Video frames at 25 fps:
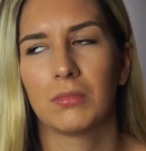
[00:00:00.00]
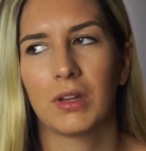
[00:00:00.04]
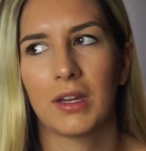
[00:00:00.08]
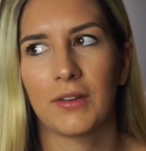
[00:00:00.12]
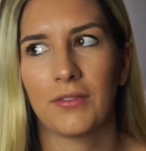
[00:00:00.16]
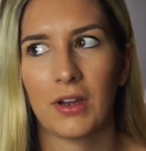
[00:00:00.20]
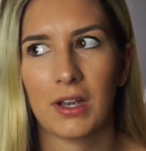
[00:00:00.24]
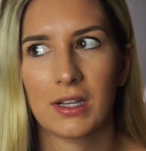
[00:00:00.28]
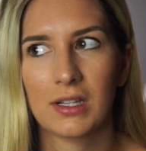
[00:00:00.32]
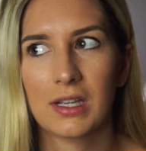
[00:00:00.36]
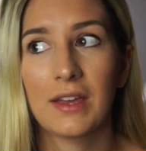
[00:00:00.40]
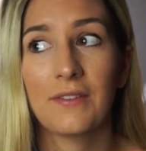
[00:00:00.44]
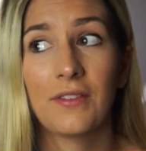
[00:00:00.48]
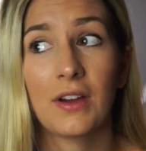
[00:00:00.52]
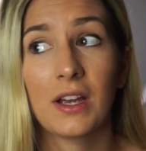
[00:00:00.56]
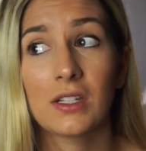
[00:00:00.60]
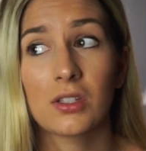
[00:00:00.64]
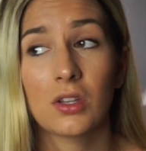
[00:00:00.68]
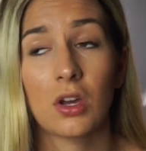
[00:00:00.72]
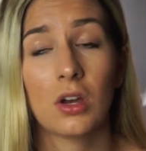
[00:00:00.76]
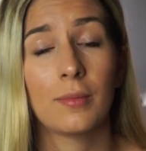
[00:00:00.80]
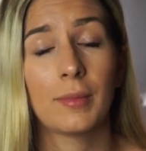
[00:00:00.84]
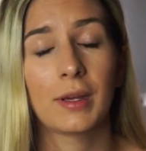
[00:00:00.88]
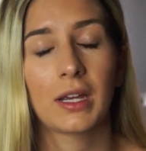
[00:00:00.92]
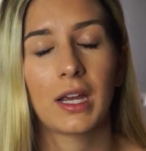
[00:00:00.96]
If I
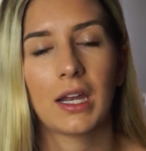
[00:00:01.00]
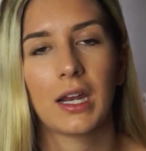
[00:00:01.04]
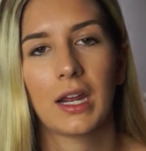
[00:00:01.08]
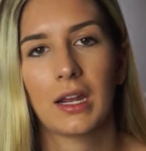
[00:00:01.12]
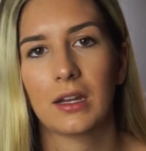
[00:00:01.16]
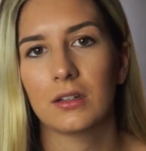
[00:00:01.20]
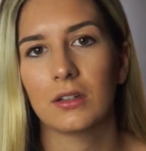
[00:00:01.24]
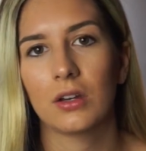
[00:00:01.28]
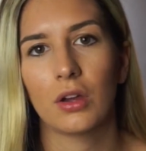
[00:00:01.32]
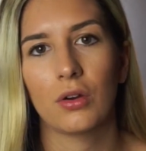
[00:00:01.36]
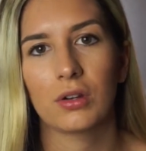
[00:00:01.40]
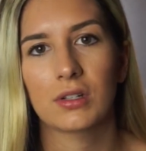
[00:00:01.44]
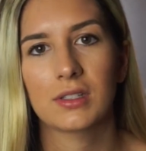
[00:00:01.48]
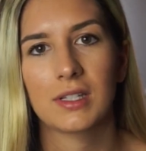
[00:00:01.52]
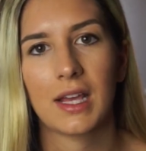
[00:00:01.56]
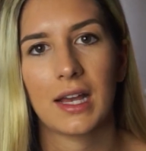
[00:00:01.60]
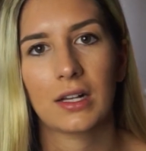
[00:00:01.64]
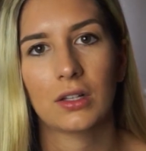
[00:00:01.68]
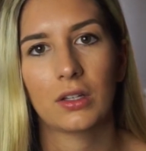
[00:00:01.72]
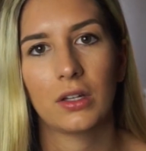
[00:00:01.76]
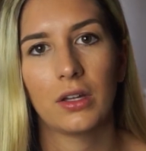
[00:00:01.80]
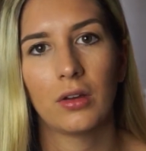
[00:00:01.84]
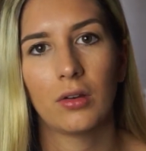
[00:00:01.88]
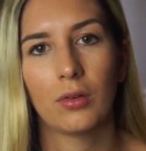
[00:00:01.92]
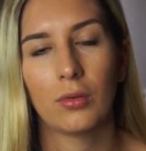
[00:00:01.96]
saw him again, I'd know
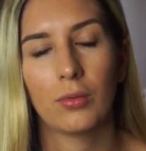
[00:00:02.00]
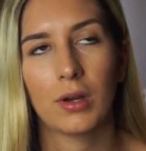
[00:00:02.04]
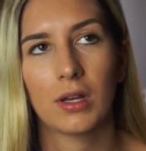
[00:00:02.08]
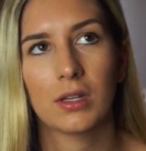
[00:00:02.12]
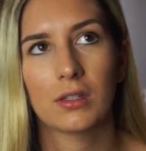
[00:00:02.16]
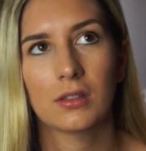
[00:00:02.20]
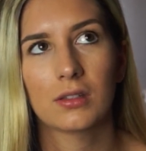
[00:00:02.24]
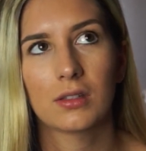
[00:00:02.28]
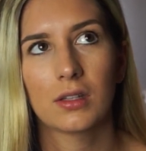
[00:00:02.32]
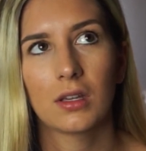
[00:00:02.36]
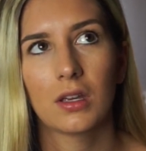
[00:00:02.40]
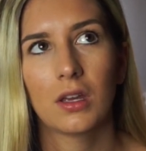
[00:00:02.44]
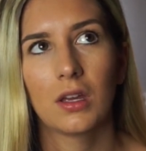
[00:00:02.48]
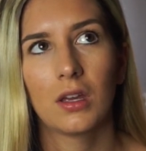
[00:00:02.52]
exactly who it was.